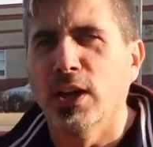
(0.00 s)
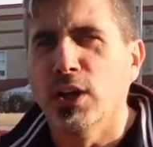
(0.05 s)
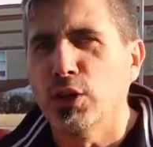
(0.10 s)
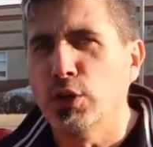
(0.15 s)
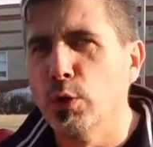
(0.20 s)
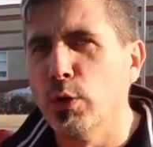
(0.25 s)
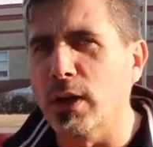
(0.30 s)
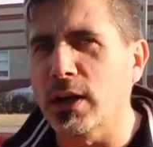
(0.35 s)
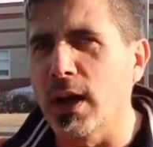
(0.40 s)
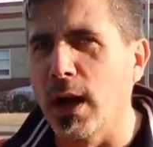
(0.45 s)

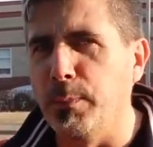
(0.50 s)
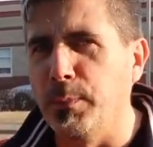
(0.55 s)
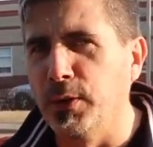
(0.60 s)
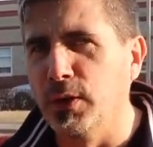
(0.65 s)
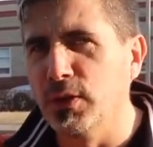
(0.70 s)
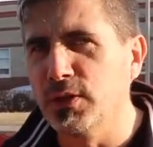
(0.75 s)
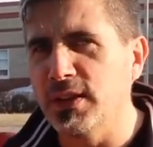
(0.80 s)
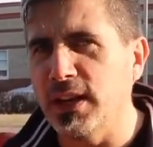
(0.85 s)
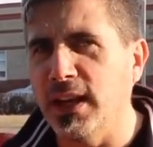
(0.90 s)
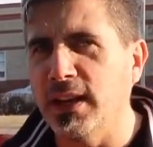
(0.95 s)
Do a couple
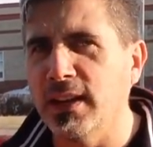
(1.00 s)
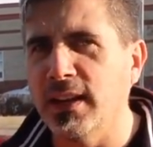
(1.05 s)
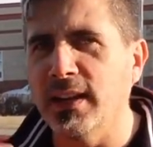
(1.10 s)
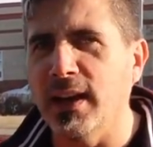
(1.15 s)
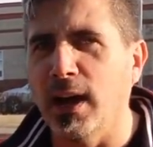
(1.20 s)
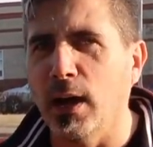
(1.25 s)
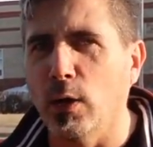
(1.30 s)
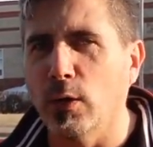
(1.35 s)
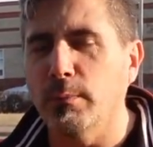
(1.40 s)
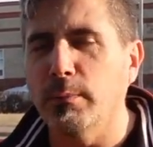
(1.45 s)
of those in and
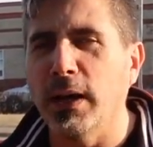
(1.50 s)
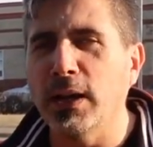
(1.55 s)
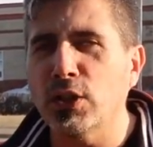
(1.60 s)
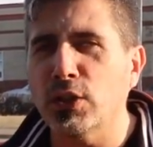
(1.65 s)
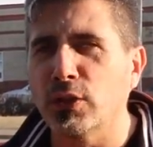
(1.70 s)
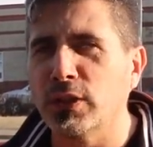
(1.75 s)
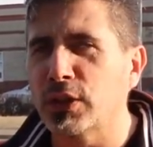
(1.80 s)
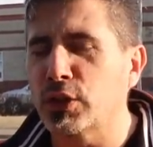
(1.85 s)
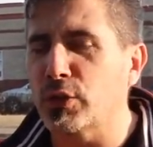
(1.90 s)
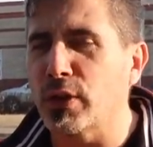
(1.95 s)
out. Make
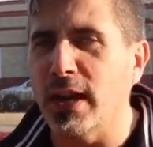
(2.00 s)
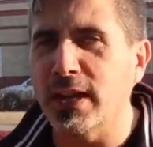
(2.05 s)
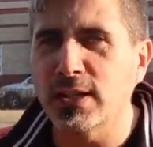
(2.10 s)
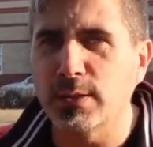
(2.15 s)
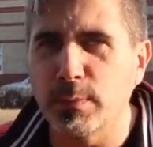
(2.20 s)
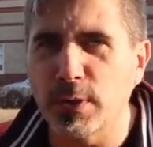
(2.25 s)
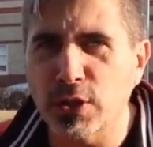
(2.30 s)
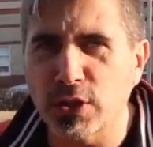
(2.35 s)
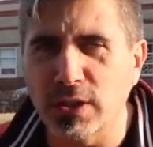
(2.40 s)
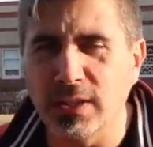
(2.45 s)
sure the
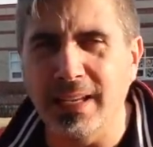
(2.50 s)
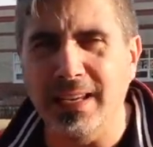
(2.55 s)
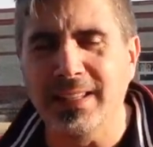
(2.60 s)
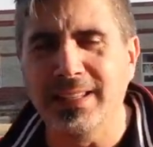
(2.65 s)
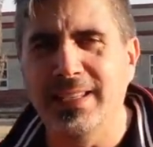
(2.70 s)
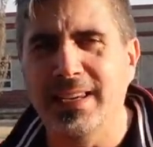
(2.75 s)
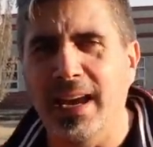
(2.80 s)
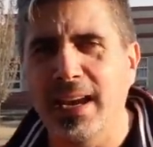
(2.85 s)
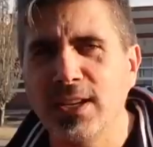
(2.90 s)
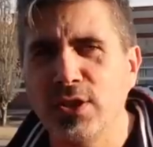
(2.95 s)
transmission
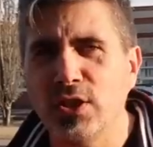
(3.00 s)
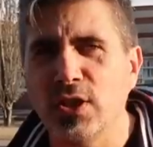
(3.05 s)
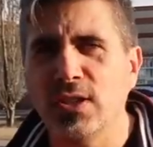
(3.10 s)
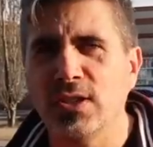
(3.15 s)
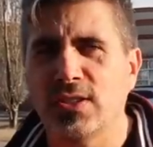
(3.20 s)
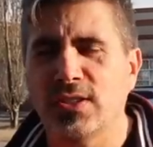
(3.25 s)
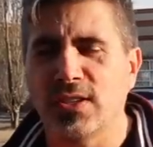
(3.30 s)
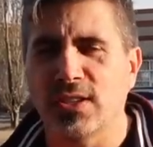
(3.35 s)
engages,